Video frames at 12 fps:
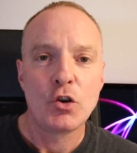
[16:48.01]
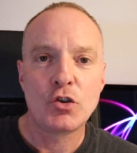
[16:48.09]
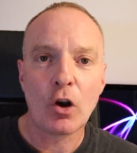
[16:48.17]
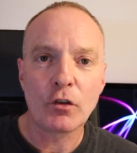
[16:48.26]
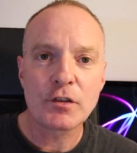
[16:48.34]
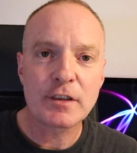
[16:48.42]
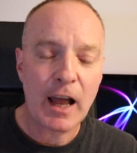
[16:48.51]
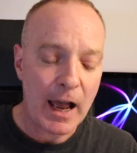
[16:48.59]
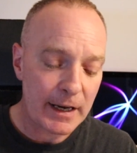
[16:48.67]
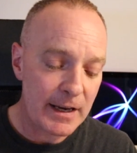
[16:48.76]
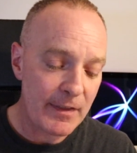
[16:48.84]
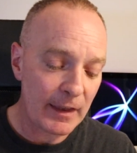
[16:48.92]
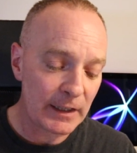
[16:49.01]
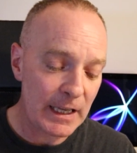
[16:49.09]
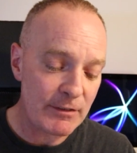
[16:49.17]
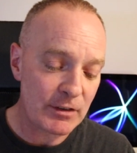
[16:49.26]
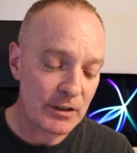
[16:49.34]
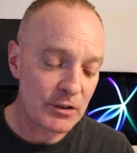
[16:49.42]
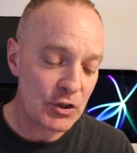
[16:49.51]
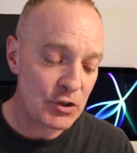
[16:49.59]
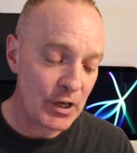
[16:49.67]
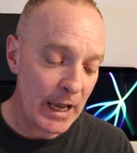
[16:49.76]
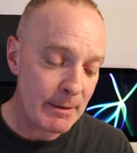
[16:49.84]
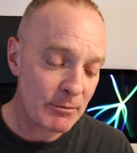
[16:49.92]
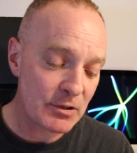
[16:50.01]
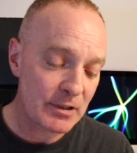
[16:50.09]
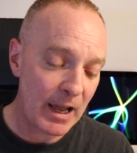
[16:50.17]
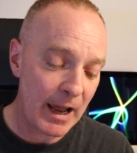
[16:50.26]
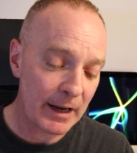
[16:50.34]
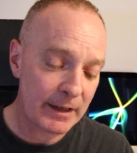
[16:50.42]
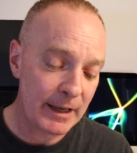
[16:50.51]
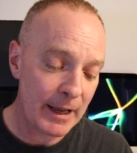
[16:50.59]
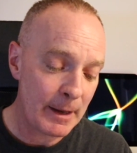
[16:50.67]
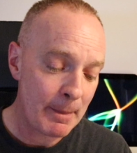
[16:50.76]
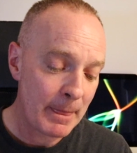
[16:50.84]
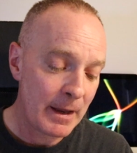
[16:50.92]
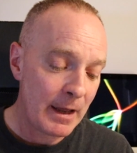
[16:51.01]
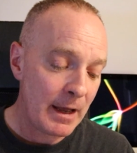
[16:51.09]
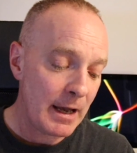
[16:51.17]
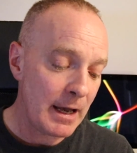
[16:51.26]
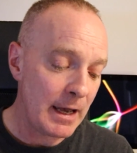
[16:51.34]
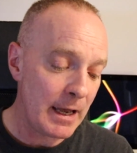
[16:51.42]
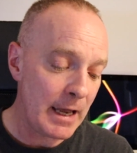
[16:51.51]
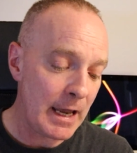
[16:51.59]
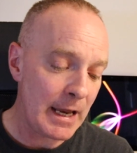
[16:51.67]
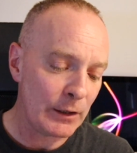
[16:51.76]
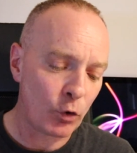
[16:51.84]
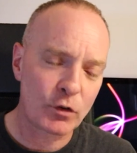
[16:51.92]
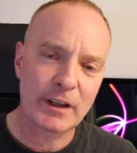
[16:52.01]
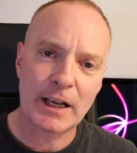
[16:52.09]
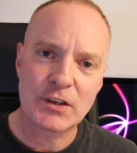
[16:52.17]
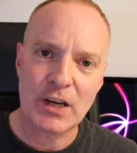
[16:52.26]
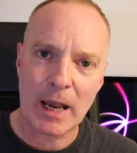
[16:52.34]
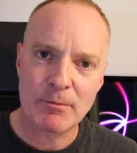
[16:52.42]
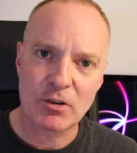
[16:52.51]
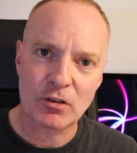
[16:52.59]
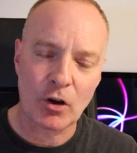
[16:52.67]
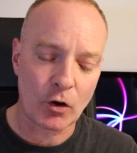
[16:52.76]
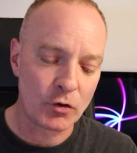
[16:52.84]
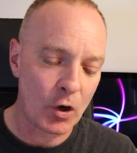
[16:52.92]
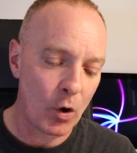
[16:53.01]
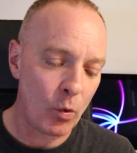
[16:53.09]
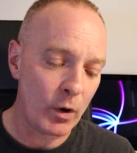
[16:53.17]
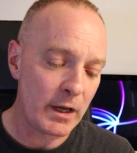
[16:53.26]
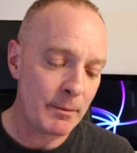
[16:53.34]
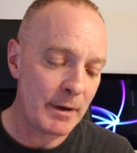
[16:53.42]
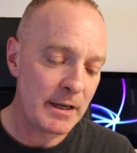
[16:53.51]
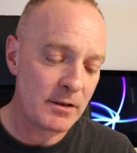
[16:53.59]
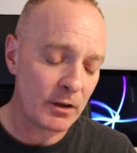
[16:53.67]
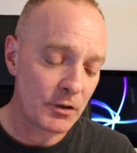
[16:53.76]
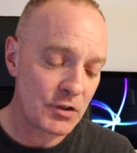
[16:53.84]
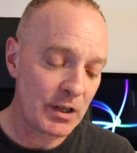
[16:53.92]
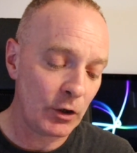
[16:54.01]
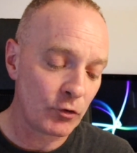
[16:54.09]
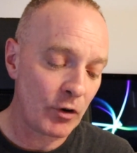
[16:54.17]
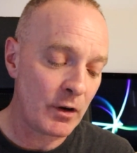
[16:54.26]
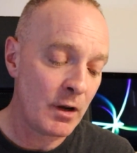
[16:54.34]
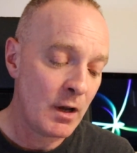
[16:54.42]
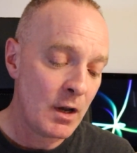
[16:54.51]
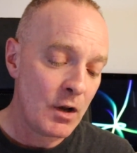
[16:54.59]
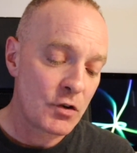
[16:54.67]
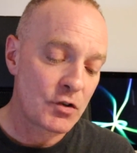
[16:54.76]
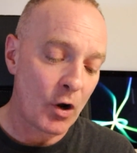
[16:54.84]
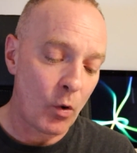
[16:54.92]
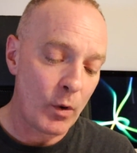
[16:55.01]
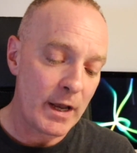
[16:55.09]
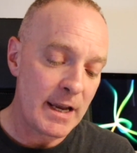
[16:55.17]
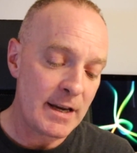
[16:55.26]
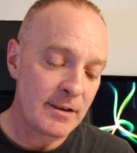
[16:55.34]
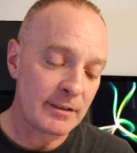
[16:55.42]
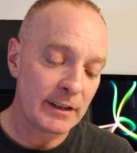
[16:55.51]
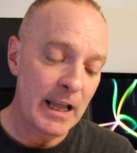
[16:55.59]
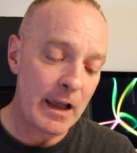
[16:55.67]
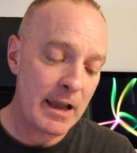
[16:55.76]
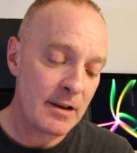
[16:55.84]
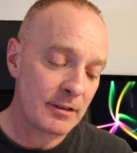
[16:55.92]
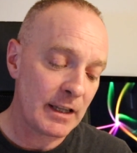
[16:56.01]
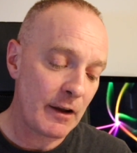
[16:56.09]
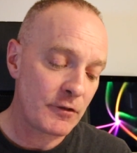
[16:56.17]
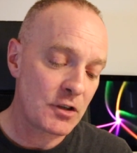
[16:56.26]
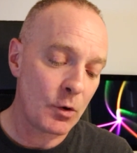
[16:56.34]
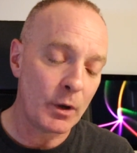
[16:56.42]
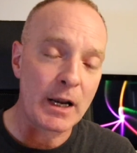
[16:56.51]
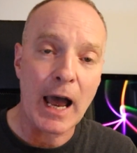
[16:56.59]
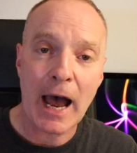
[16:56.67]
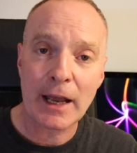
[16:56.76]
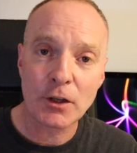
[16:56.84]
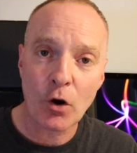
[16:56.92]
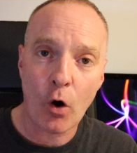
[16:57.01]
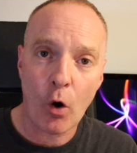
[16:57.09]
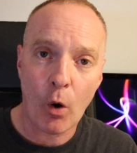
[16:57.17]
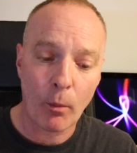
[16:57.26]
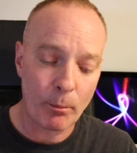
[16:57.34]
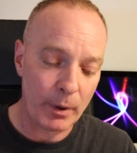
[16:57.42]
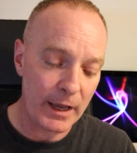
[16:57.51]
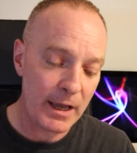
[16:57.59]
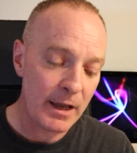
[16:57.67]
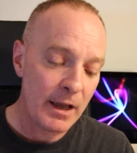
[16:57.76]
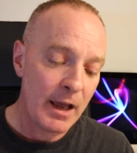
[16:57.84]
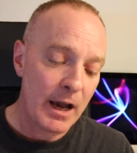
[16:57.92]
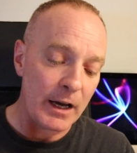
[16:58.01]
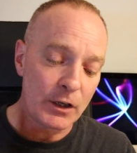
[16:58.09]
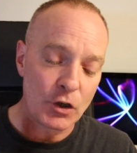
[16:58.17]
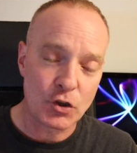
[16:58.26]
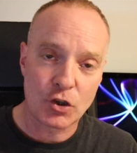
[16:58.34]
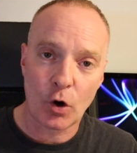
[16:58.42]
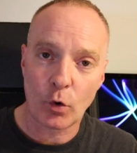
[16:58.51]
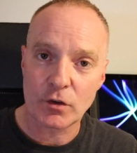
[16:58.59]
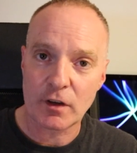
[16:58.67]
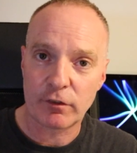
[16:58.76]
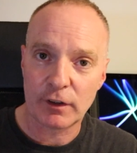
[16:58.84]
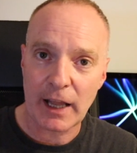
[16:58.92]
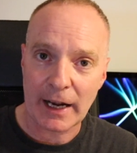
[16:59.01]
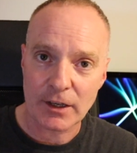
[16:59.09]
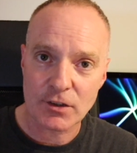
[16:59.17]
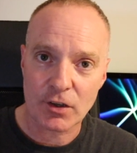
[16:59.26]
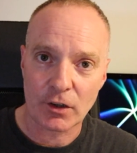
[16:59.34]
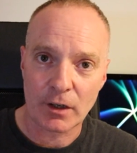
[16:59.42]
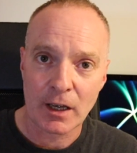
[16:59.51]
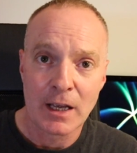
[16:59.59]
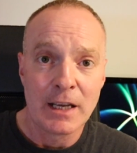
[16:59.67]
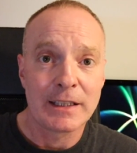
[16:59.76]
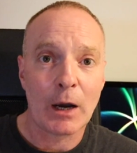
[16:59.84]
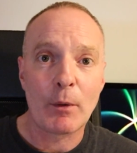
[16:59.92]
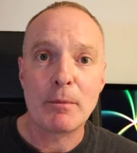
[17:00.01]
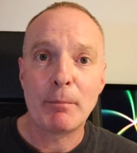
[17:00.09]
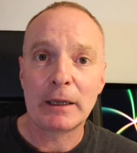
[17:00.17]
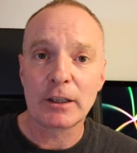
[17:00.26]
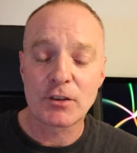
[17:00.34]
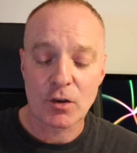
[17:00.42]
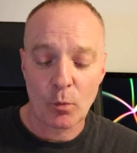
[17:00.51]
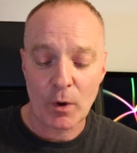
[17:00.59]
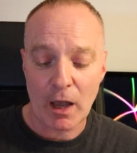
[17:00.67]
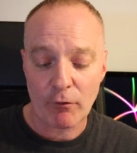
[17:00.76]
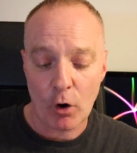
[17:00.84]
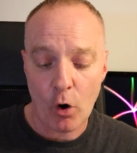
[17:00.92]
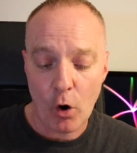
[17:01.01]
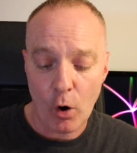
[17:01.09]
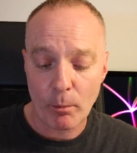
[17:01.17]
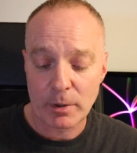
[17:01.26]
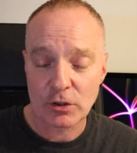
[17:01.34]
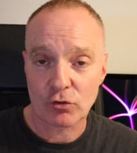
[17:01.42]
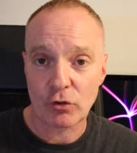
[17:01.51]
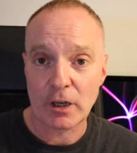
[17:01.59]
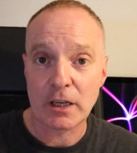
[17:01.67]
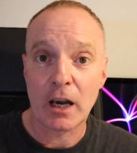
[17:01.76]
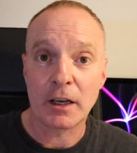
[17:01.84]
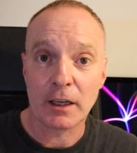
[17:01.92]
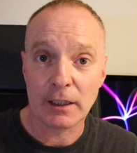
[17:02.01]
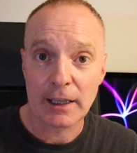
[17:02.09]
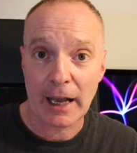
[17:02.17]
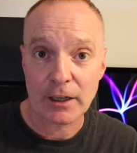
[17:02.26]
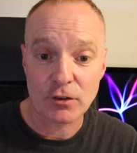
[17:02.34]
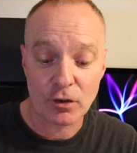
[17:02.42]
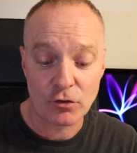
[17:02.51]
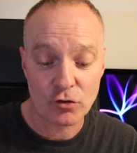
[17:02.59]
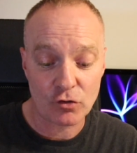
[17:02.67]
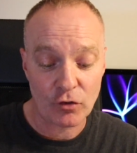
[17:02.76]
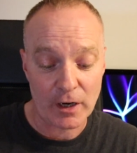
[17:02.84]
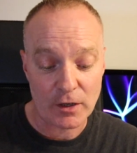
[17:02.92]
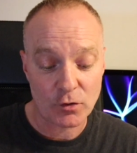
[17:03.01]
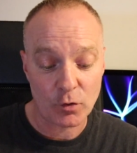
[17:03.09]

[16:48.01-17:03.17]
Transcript: John Starkey then leaves it to James Starkey. It looks like James has got no immediate children, so it's left to an Anne Hornby and a Joseph Langton. Now in Middleton we have a Hornby Street and a Langton Street,